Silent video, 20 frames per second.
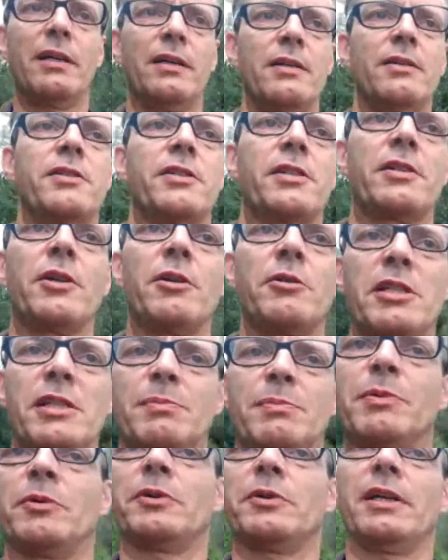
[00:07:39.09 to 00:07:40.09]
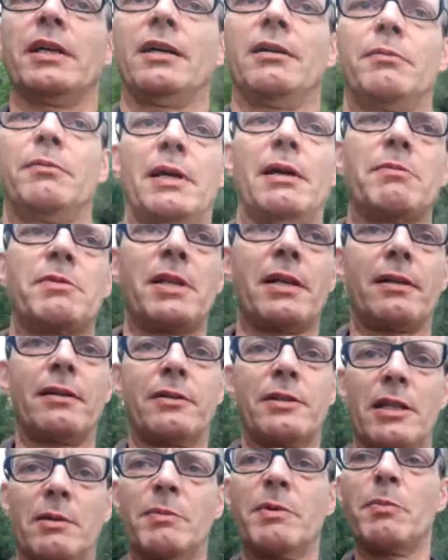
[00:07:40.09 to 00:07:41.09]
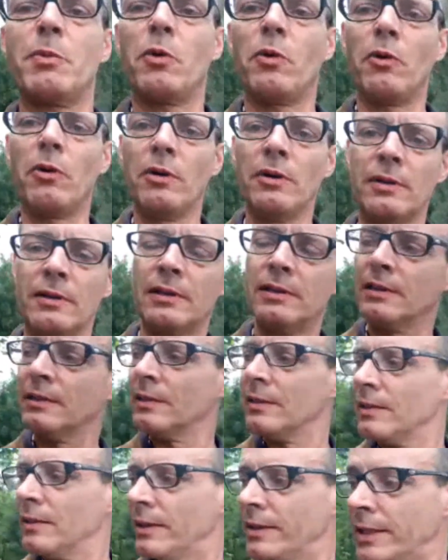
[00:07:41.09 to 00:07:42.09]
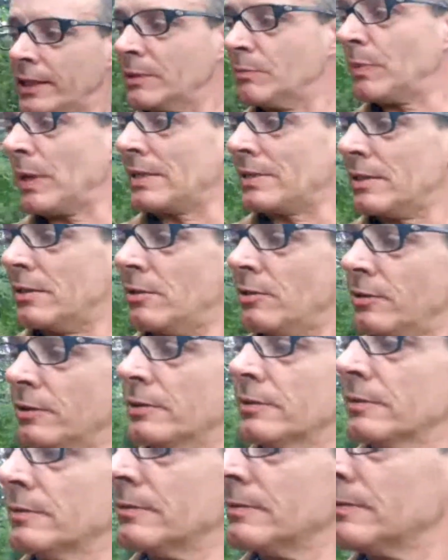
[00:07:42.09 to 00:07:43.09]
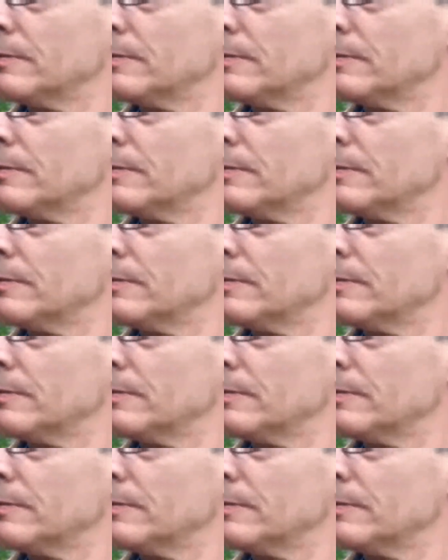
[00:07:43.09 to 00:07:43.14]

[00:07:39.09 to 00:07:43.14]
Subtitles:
And there's a notice board here. Perhaps that'll tell me more. And I can pass it on.